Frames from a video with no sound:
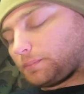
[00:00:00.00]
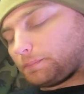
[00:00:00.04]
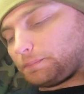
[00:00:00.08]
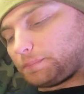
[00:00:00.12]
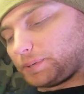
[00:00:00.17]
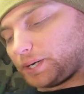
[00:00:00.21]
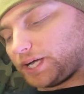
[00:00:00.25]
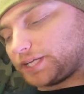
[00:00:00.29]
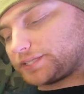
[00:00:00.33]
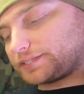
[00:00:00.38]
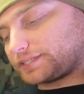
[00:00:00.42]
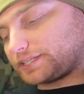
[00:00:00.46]

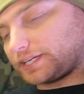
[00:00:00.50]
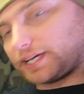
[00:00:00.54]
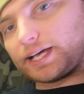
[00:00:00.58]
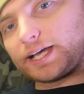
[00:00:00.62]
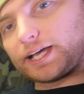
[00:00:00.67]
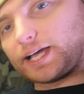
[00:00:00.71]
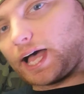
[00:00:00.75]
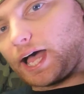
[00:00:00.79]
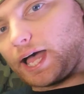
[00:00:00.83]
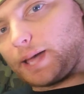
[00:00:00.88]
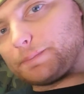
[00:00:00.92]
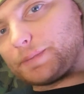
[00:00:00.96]
But
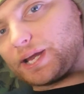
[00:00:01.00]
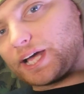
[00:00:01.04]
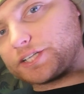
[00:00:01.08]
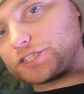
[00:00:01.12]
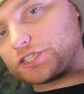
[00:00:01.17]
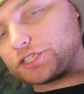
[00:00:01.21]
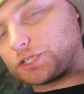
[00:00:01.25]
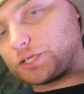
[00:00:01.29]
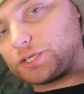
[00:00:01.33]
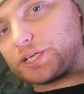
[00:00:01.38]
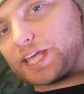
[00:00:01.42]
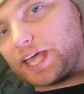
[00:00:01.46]
I'm not
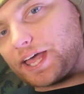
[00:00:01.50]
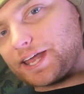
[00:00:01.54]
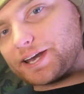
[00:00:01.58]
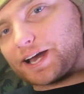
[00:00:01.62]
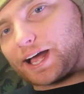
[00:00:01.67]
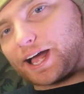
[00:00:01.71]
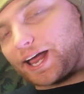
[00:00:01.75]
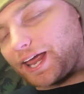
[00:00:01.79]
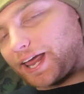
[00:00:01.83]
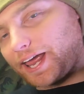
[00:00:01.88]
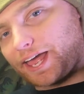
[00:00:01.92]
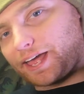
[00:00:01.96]
sure yet.
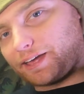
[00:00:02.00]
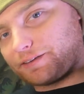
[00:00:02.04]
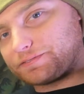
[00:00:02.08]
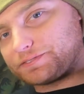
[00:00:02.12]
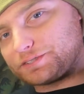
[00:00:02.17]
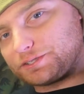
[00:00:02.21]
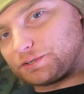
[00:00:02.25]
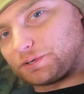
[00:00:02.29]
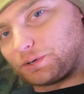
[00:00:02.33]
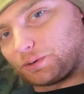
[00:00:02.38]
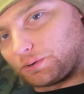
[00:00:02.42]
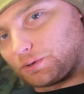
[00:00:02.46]
I have
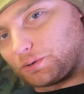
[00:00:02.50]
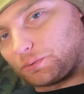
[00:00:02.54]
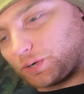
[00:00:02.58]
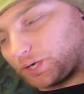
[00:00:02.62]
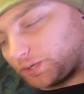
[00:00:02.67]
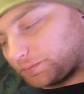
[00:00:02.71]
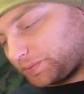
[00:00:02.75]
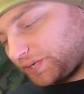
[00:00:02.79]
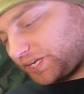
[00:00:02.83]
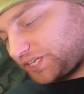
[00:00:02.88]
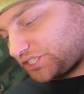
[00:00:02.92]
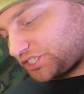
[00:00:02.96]
to go to the
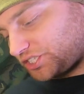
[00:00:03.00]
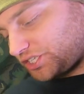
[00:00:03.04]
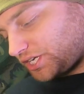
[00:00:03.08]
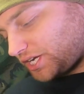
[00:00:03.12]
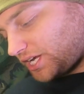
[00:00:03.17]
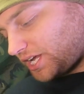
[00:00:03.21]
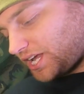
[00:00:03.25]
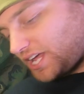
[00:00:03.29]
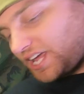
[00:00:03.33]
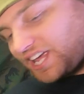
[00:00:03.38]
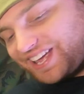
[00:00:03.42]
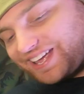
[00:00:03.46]
workbench
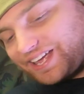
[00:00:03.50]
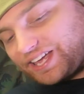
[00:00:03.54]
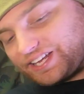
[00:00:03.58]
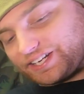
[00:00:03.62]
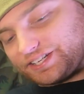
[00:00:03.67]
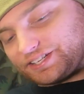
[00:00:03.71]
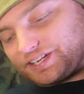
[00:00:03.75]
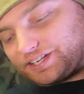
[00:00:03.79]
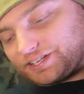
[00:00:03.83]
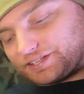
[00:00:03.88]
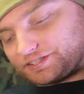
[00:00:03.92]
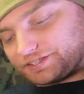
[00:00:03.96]

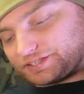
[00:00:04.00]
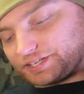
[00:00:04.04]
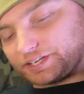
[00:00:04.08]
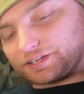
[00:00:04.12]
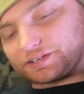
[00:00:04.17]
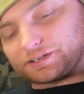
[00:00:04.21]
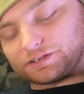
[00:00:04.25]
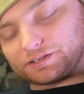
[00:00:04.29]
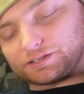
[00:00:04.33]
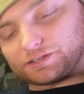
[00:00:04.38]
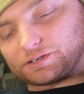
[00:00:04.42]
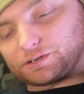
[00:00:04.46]
and
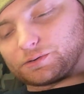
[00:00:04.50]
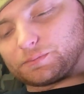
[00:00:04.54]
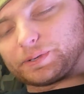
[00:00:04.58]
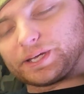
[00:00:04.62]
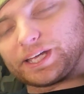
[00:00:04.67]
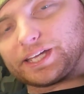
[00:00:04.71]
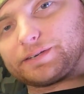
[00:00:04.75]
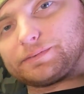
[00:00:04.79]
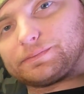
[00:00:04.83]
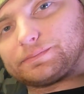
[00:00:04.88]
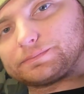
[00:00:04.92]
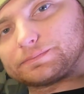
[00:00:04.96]
tinker a little
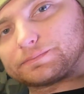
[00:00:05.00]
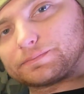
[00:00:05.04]
bit.